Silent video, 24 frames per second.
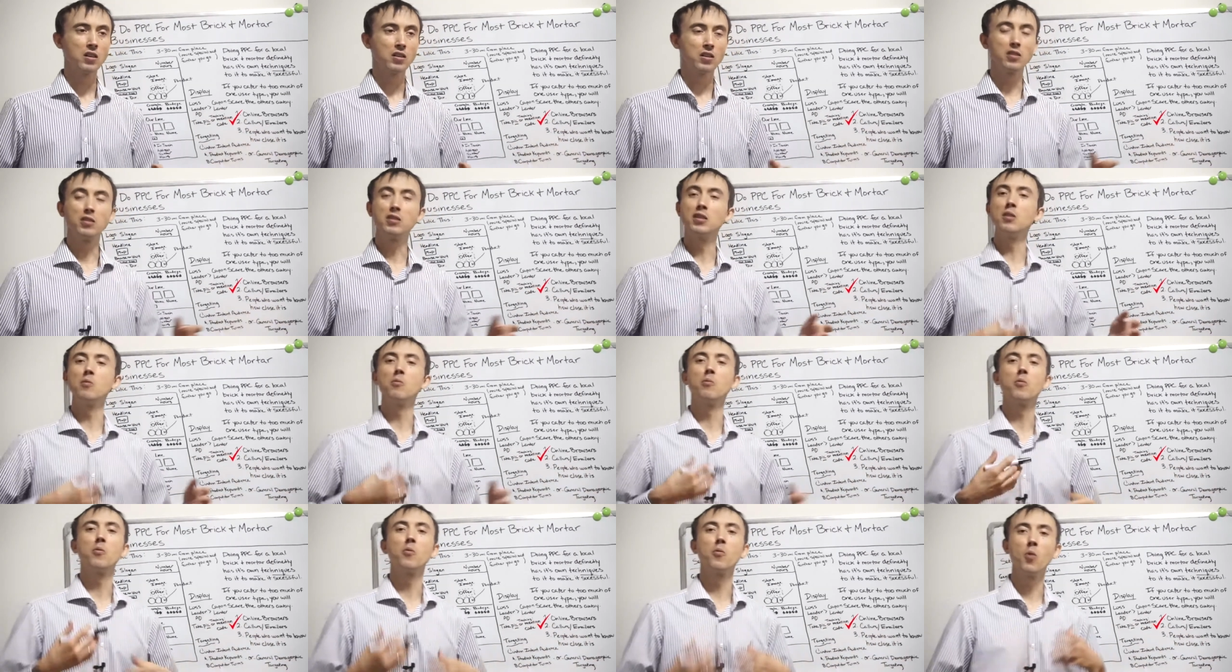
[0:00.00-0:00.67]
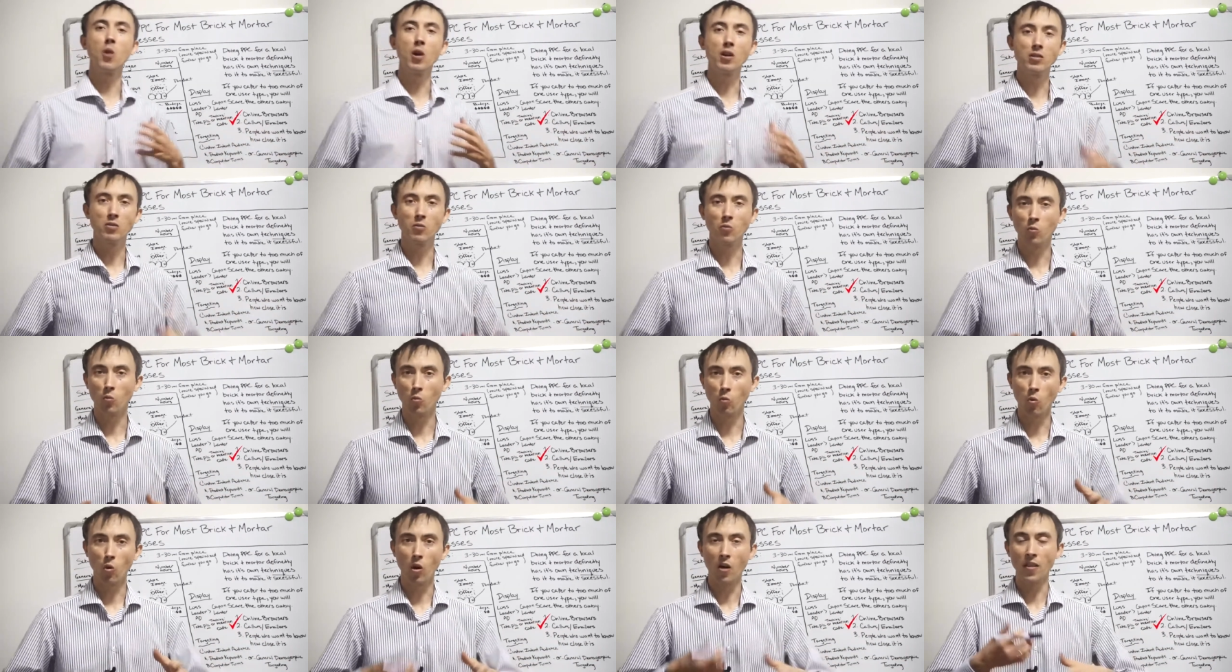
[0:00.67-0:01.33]
to see
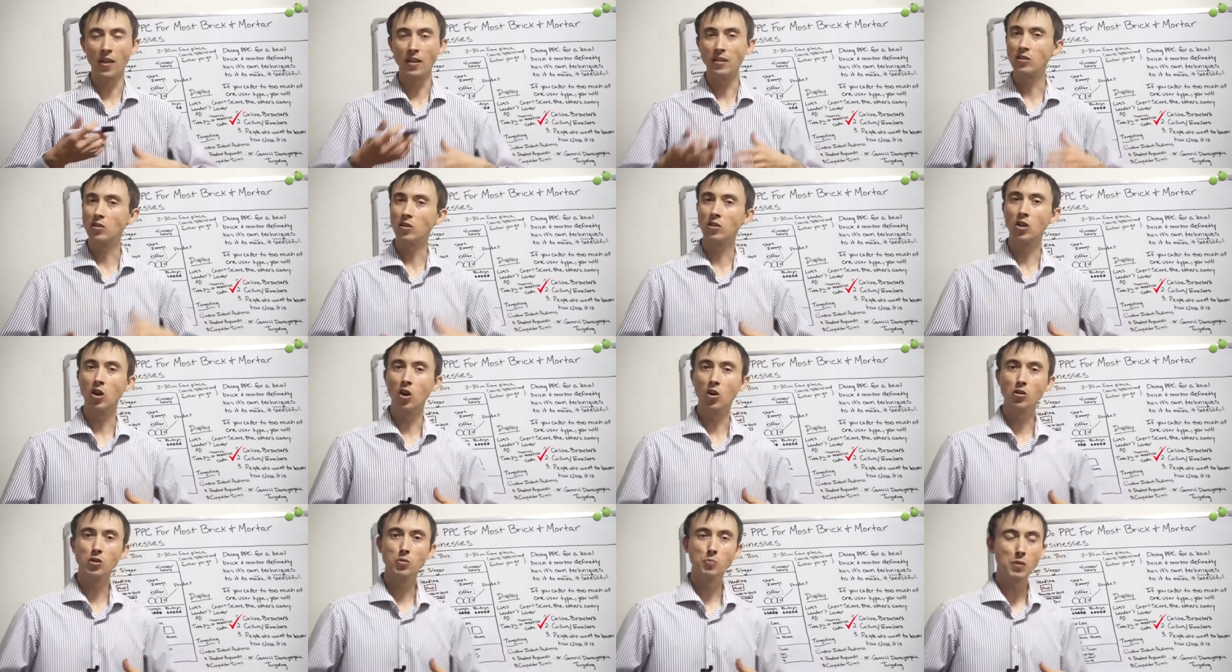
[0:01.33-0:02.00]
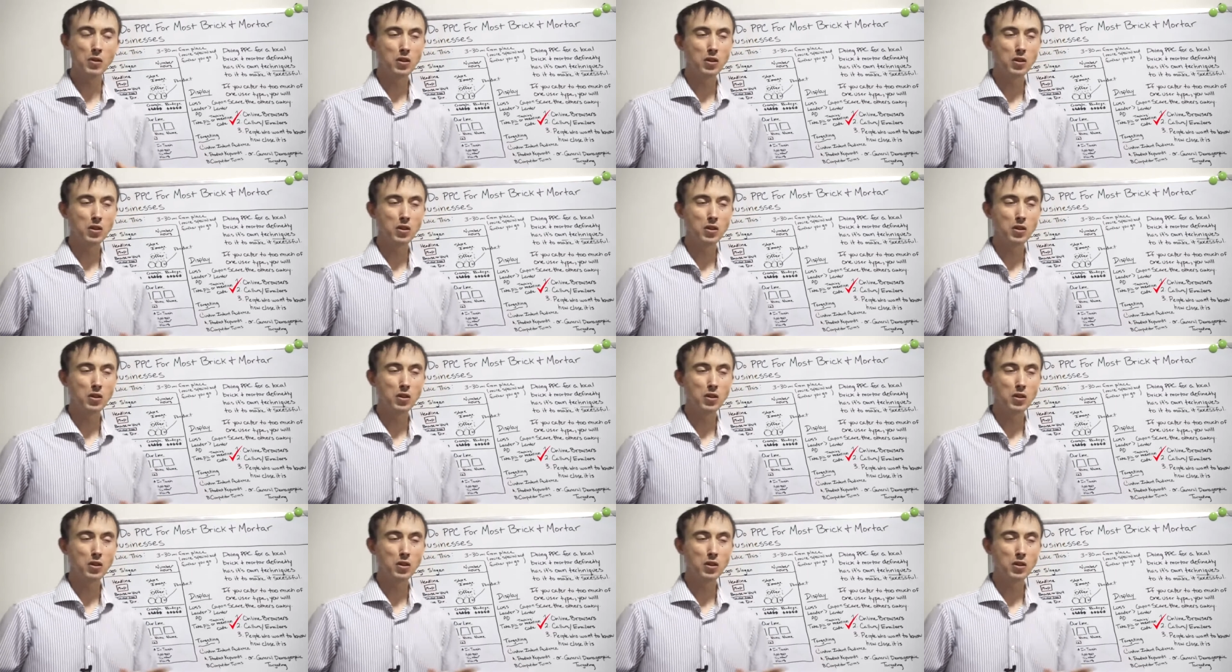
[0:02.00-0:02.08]
one that's close,